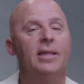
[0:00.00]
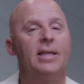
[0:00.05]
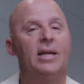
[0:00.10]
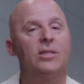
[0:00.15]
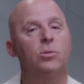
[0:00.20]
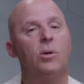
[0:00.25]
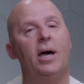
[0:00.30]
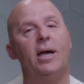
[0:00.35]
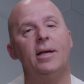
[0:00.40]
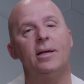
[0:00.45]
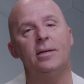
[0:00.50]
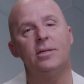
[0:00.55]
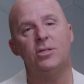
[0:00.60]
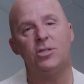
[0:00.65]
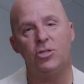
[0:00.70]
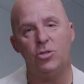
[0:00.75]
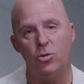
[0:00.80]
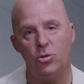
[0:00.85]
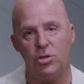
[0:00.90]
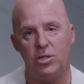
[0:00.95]
That's why
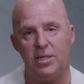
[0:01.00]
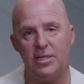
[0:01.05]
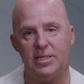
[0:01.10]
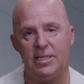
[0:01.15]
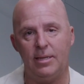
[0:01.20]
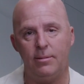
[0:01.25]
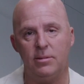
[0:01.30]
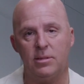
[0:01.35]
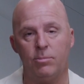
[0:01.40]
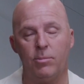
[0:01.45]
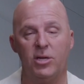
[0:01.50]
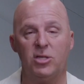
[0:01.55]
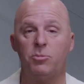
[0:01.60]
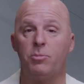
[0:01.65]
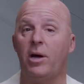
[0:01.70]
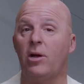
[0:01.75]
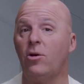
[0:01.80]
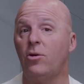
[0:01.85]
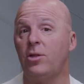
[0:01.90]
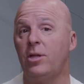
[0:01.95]
sushi seems
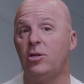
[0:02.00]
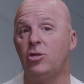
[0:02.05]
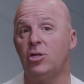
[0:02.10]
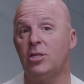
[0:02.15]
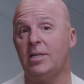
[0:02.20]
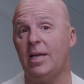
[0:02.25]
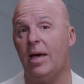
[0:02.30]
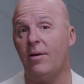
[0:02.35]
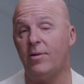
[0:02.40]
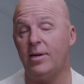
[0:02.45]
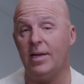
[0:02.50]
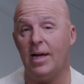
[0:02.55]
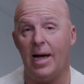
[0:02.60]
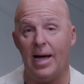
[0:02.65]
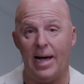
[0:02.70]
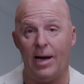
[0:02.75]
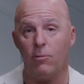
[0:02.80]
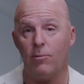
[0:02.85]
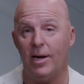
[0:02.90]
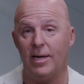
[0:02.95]
much better than just having
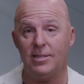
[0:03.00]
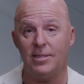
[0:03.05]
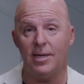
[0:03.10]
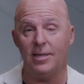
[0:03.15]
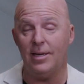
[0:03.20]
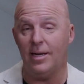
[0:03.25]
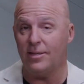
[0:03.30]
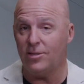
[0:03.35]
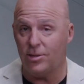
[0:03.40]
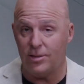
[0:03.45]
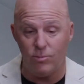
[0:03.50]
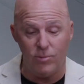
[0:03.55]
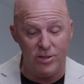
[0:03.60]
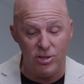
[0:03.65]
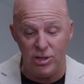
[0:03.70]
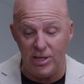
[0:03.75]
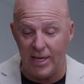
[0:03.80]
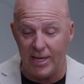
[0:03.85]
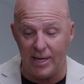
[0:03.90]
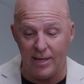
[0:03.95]
hot rice
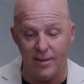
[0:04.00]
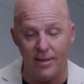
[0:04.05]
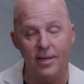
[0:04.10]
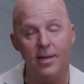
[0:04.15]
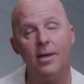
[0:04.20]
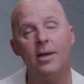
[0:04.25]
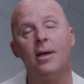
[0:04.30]
with chicken.